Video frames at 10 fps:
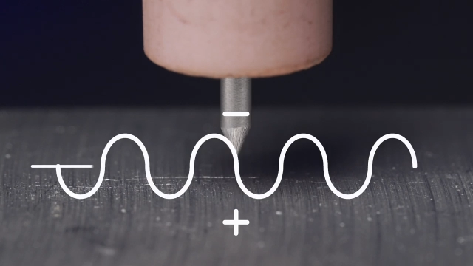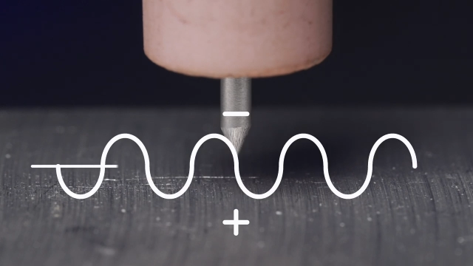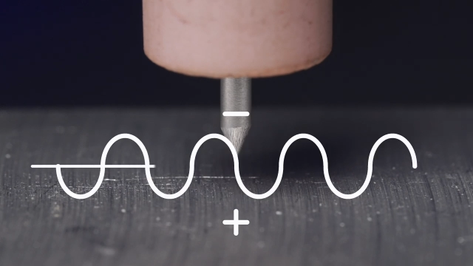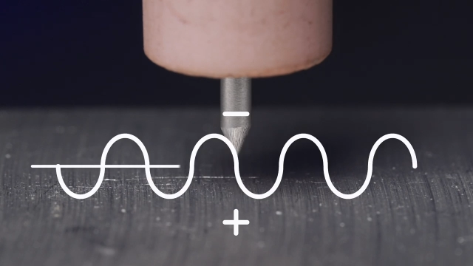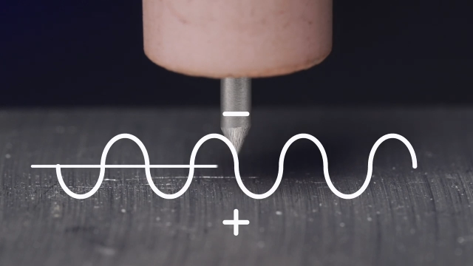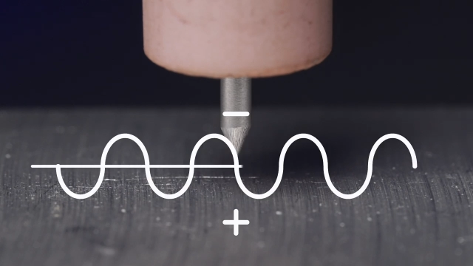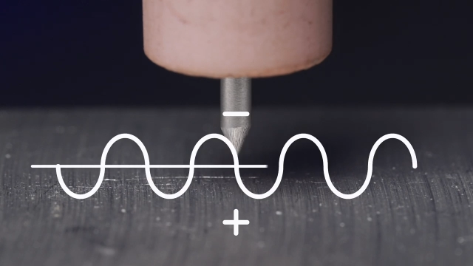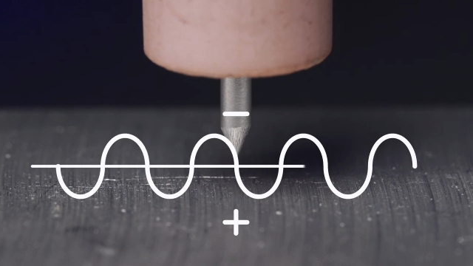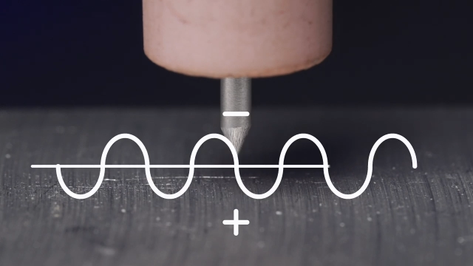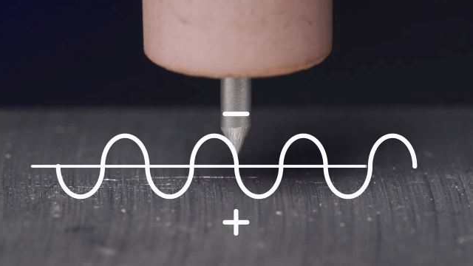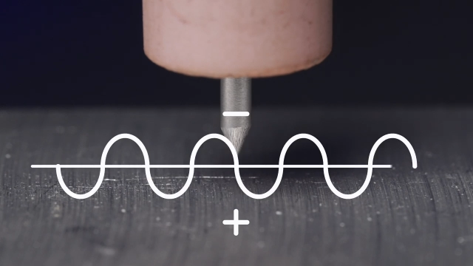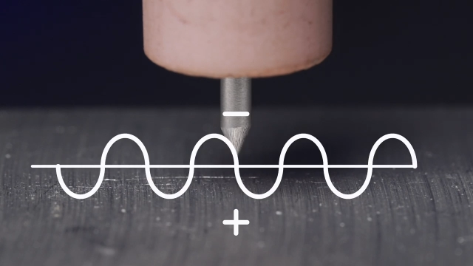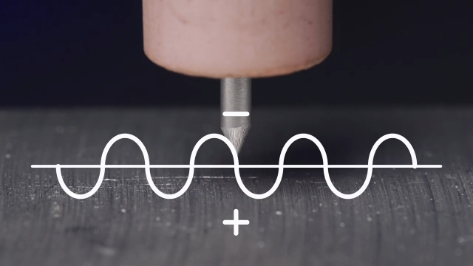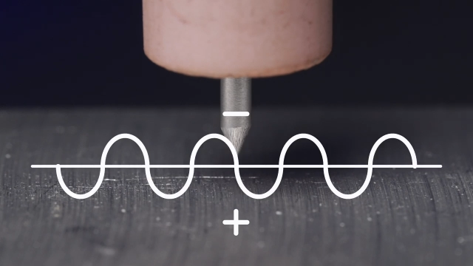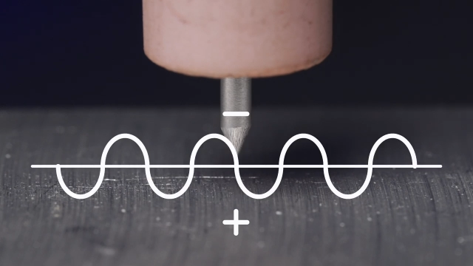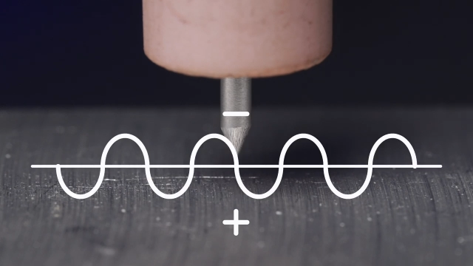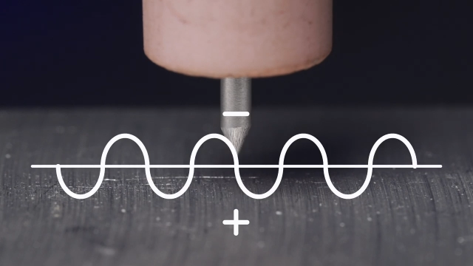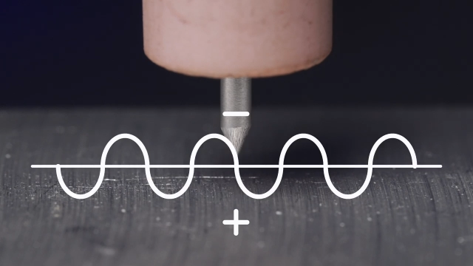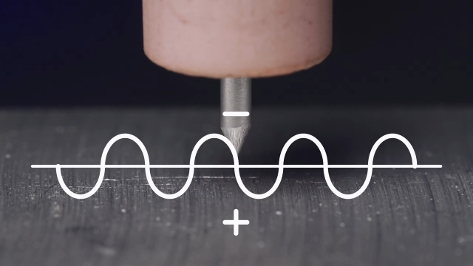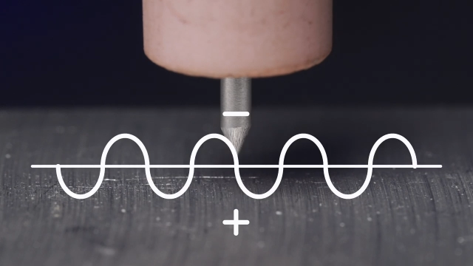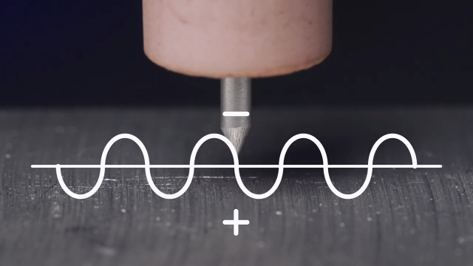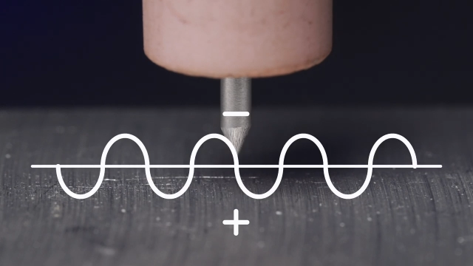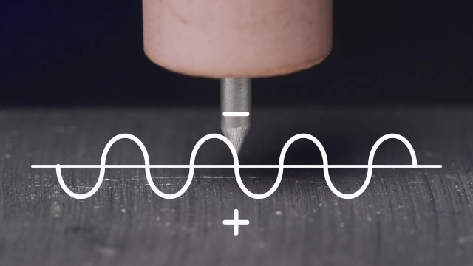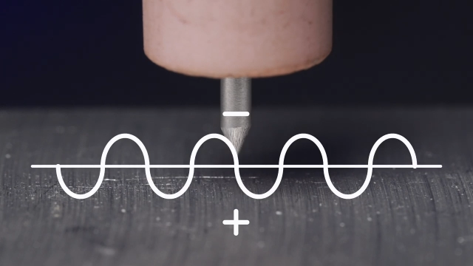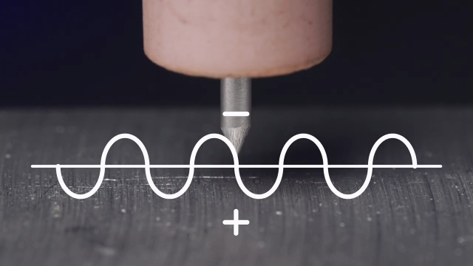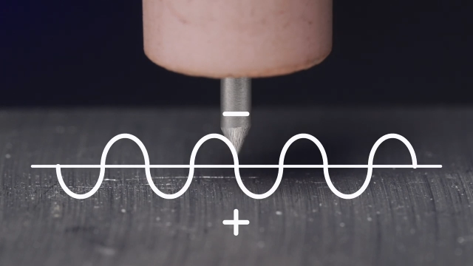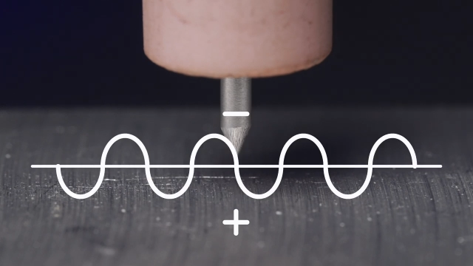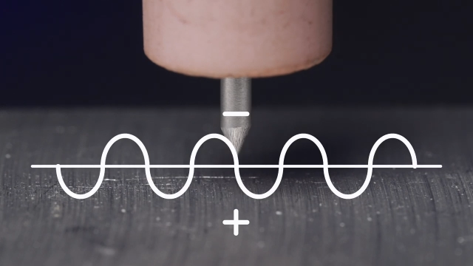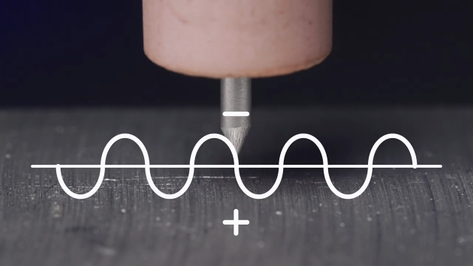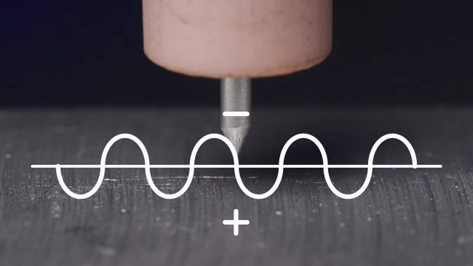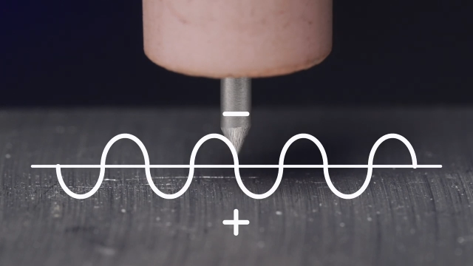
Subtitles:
No face is visible, so there are no lips to read.